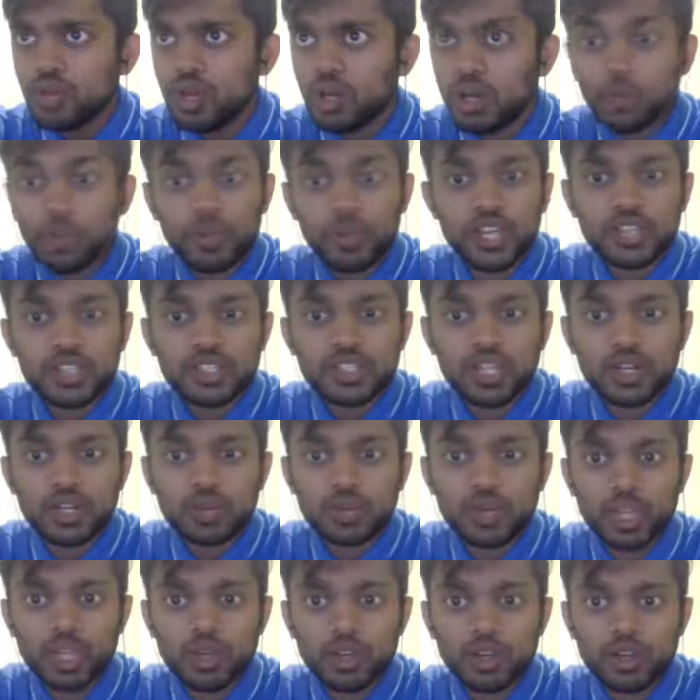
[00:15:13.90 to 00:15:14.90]
players get
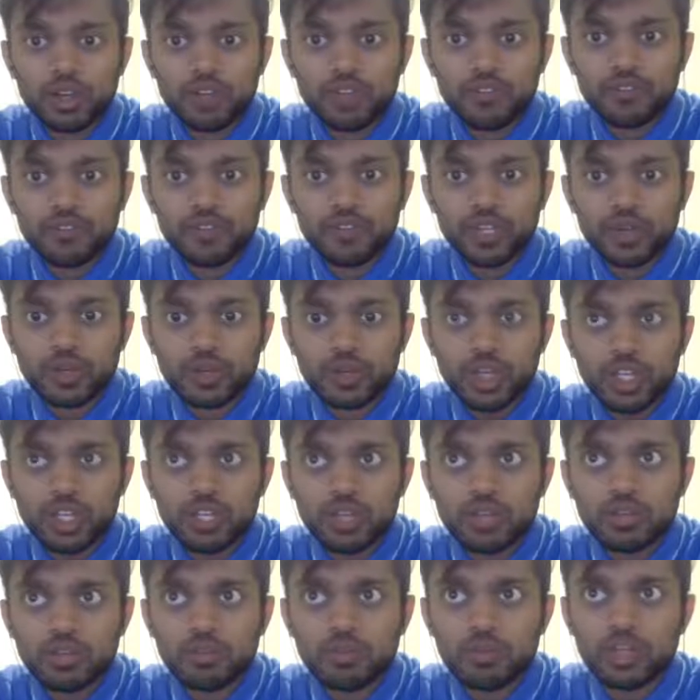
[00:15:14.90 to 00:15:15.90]
fit quick.
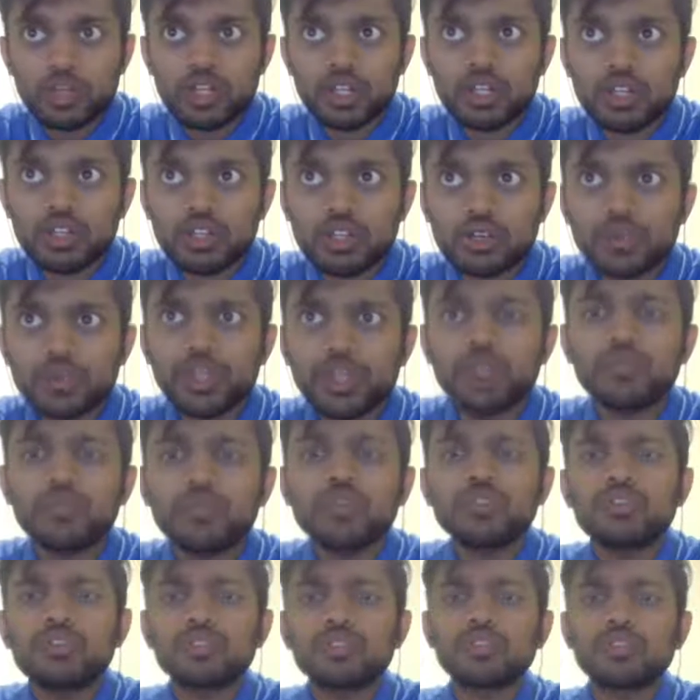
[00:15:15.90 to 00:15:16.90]
But today was,